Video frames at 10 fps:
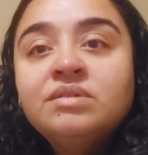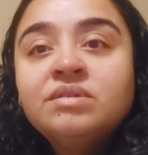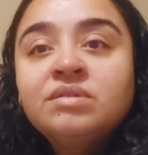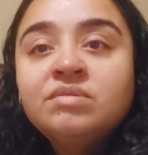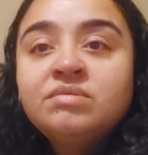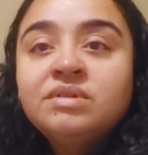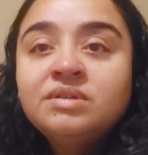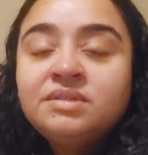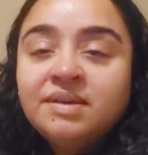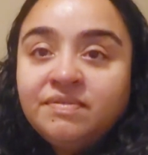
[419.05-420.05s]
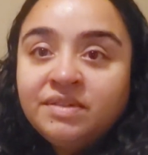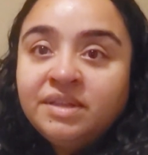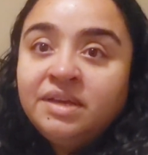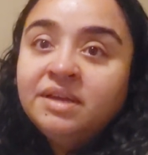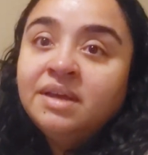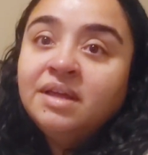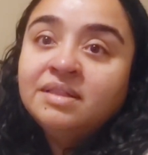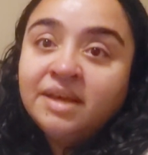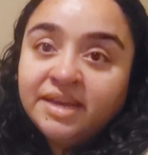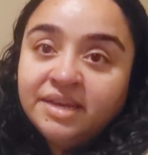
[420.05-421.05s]
you know, definitely
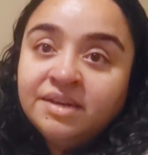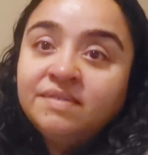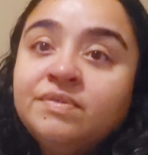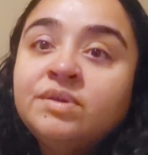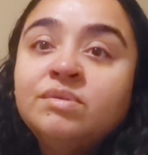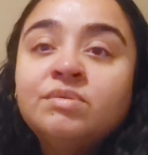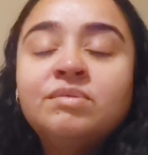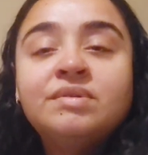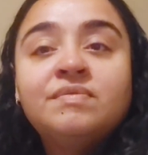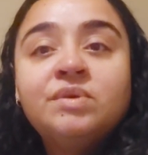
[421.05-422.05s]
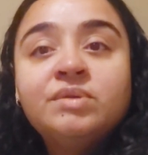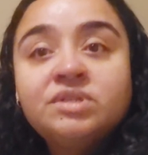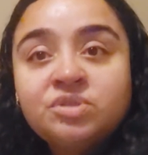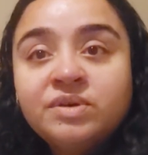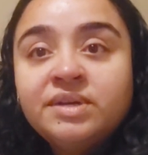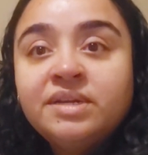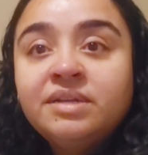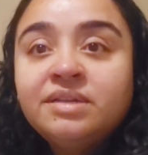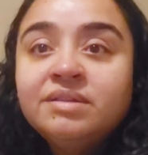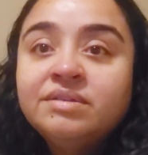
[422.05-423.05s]
like it you if you
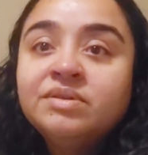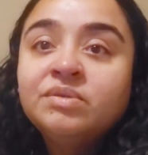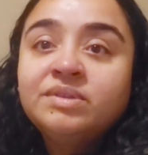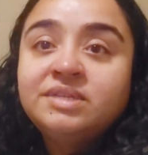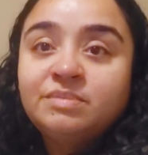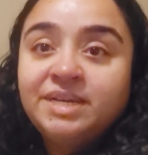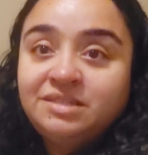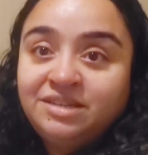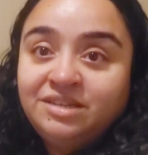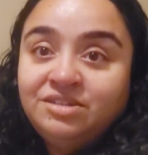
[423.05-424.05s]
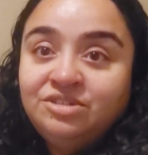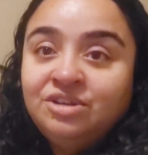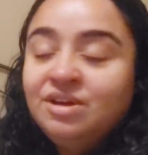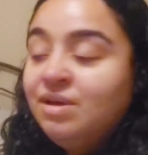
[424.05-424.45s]
enjoyed, you know, this message.